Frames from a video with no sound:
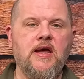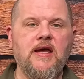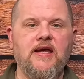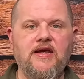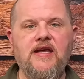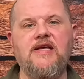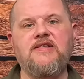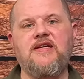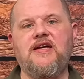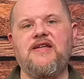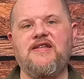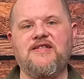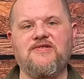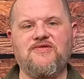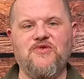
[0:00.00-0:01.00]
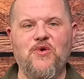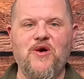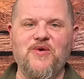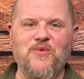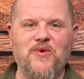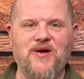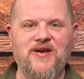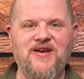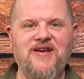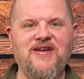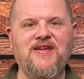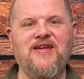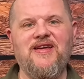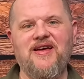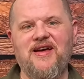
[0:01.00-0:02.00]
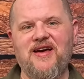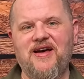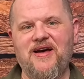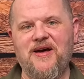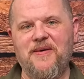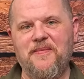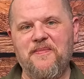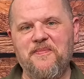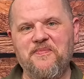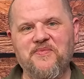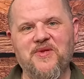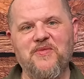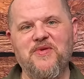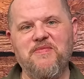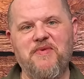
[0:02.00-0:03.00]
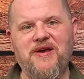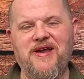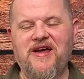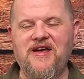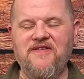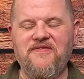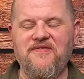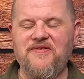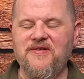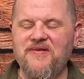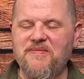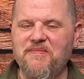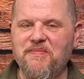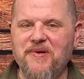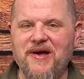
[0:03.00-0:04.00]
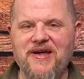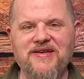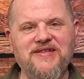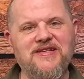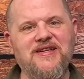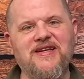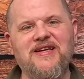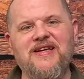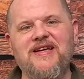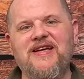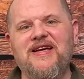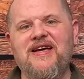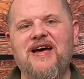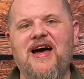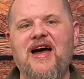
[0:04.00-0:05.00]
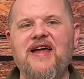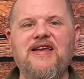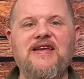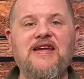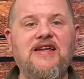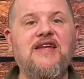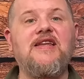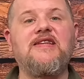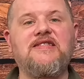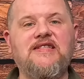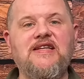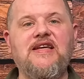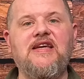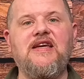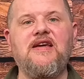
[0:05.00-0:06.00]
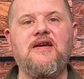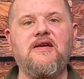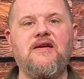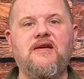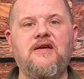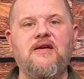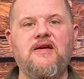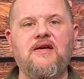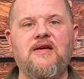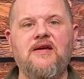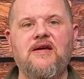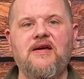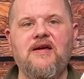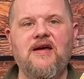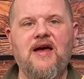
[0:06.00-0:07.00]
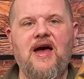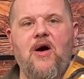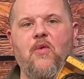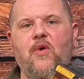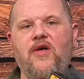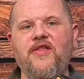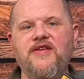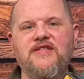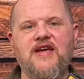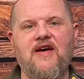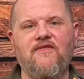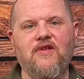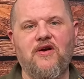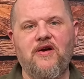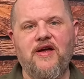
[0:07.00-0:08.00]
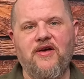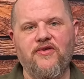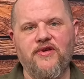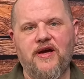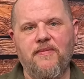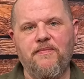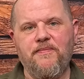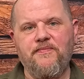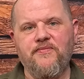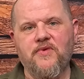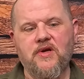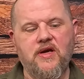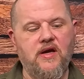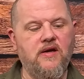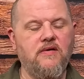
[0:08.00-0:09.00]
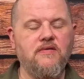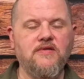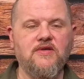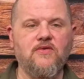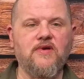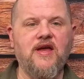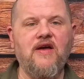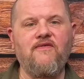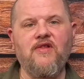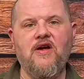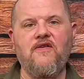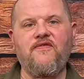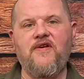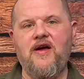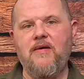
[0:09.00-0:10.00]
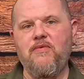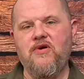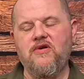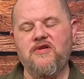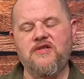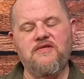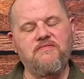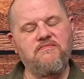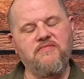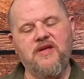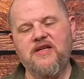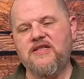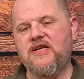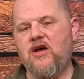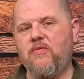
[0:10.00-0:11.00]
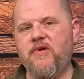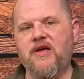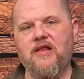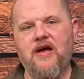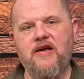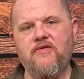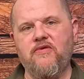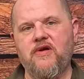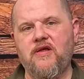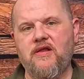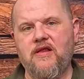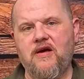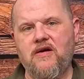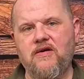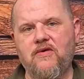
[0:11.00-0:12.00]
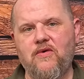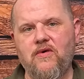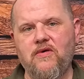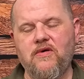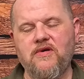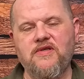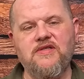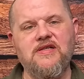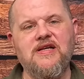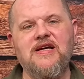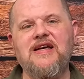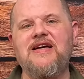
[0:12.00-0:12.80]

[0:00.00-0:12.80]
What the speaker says: Yes, I destroyed one with my knife, but I needed to see how well this Kevlar held up. Okay, so Kevlar fibers, they just help it glide along corners.